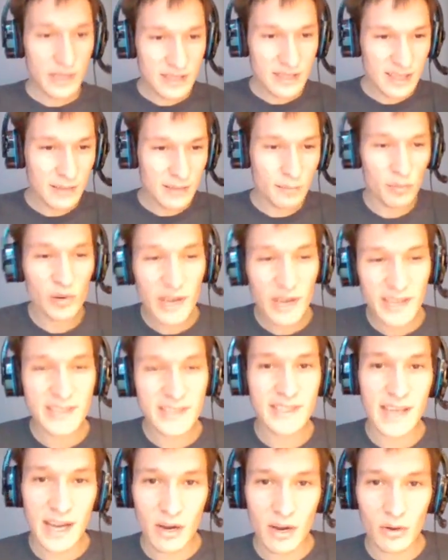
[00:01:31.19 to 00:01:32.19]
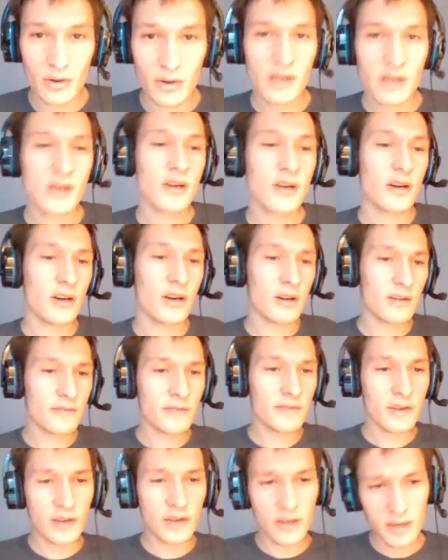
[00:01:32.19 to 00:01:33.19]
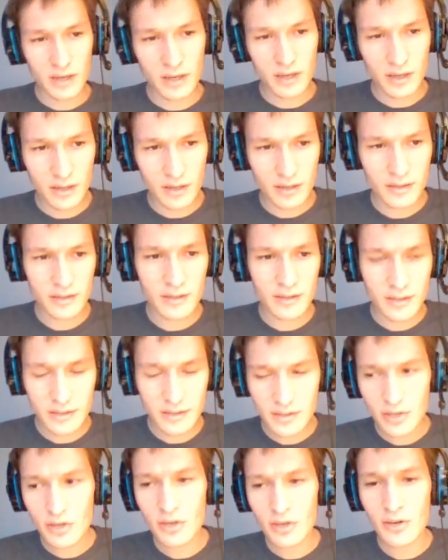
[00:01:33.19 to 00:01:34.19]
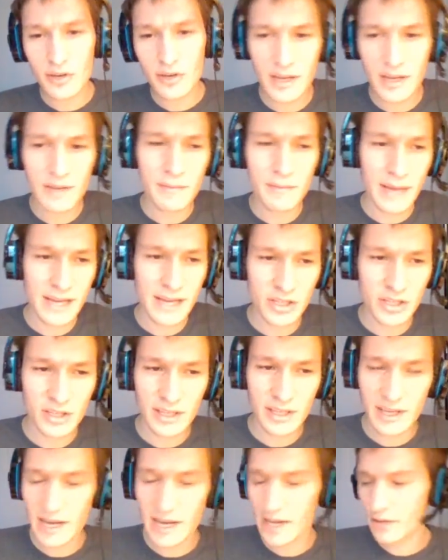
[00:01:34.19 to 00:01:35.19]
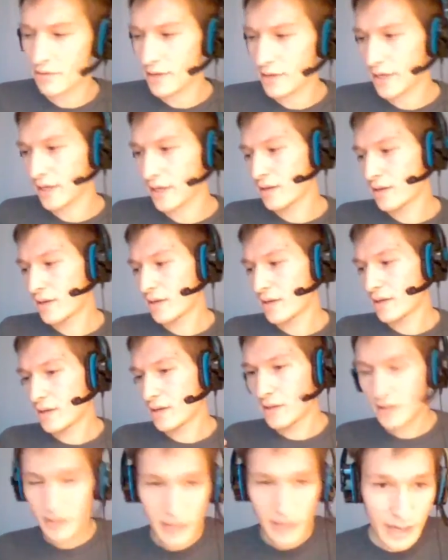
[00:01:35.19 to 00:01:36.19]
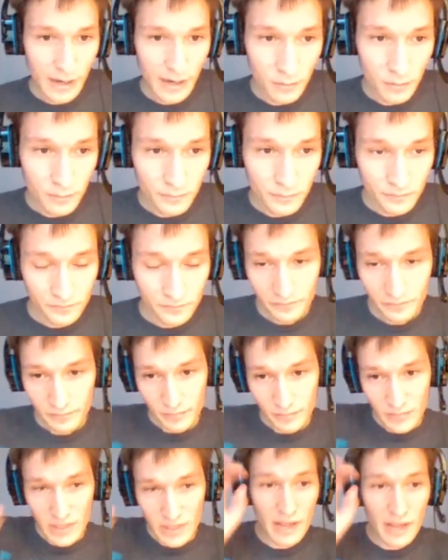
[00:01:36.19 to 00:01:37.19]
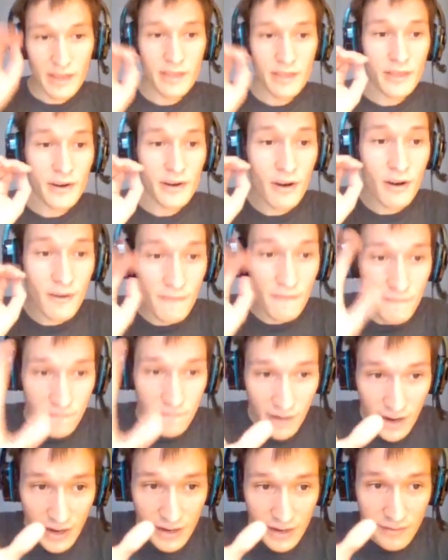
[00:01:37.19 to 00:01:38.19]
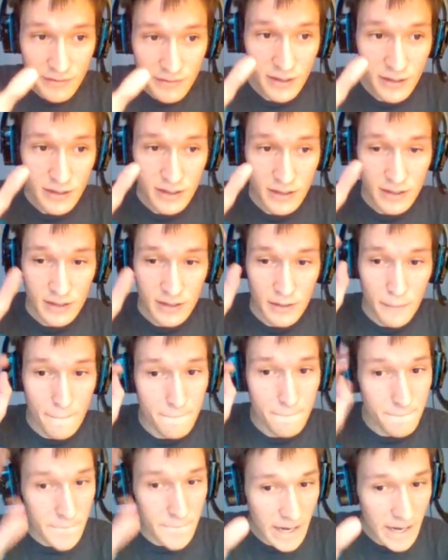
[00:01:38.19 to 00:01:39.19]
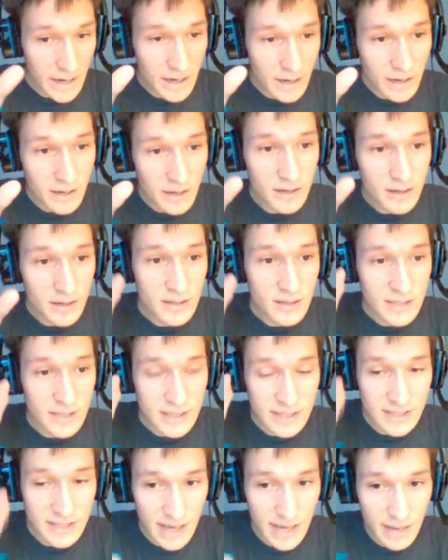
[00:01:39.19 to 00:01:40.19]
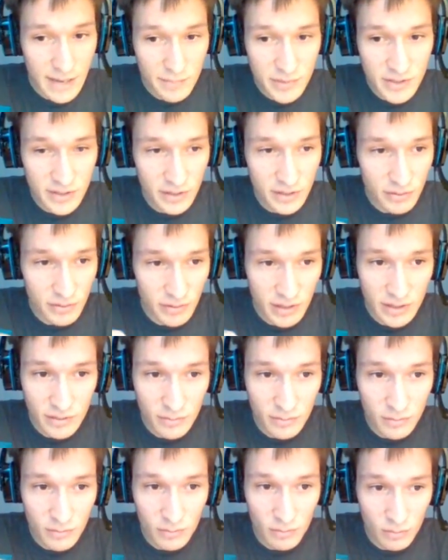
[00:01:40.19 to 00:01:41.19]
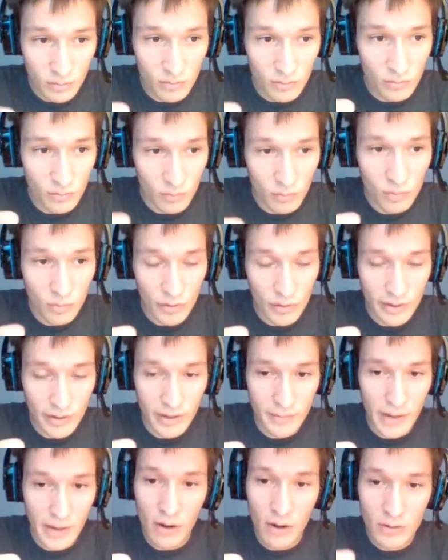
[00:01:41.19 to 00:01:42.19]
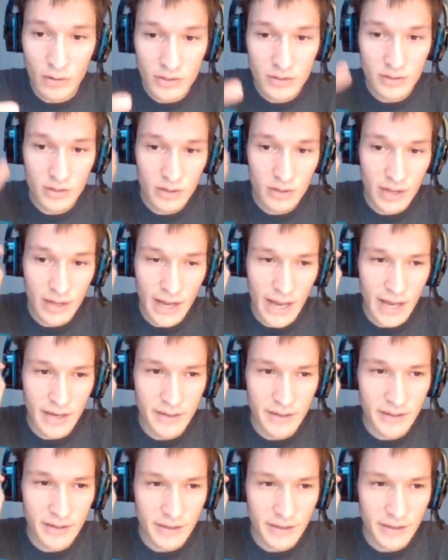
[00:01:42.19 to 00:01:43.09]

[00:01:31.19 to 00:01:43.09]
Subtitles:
breakdown of a turn in Magic the Gathering. Now, there are 5 main steps you need to worry about, and